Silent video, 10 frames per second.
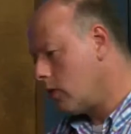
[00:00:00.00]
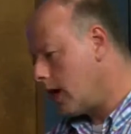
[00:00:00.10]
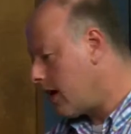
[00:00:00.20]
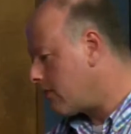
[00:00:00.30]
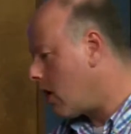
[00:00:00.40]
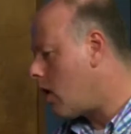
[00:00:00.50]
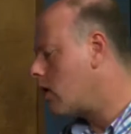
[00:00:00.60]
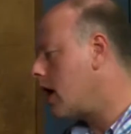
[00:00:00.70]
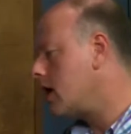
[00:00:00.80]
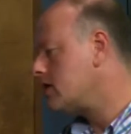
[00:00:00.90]
have all
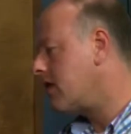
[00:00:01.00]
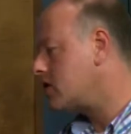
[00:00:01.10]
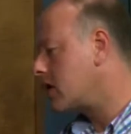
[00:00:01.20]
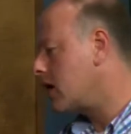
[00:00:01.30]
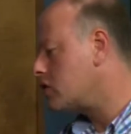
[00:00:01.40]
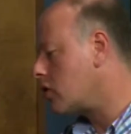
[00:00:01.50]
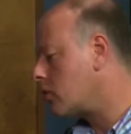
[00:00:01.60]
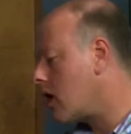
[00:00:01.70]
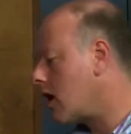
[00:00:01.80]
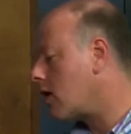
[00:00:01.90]
kinds of educational
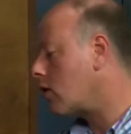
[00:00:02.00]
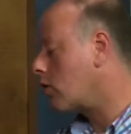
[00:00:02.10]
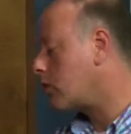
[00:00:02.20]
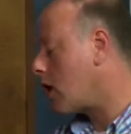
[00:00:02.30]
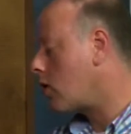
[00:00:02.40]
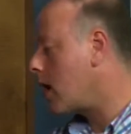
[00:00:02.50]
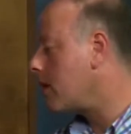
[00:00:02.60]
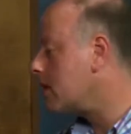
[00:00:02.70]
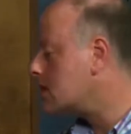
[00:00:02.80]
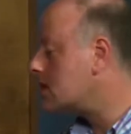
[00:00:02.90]
pro
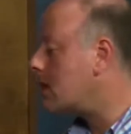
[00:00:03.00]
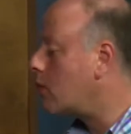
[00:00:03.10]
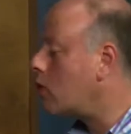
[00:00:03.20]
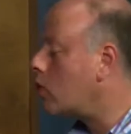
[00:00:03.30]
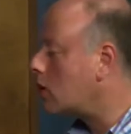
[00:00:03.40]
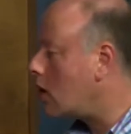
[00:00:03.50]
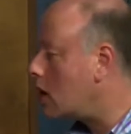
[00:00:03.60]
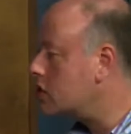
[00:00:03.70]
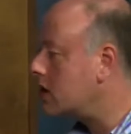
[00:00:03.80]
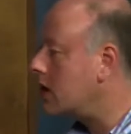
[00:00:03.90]
programming. This summer, we're
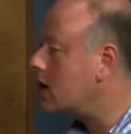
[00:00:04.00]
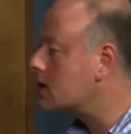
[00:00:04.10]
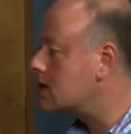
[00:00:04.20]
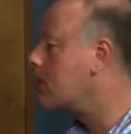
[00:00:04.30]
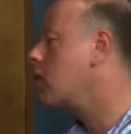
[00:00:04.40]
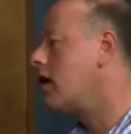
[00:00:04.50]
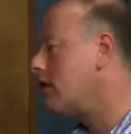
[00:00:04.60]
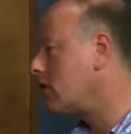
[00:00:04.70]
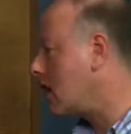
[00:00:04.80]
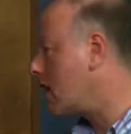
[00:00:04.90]
launching a Summer
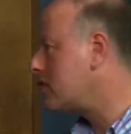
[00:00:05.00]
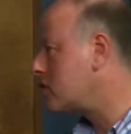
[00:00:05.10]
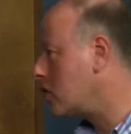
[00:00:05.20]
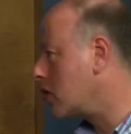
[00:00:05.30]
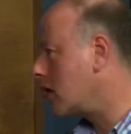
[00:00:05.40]
of Love tour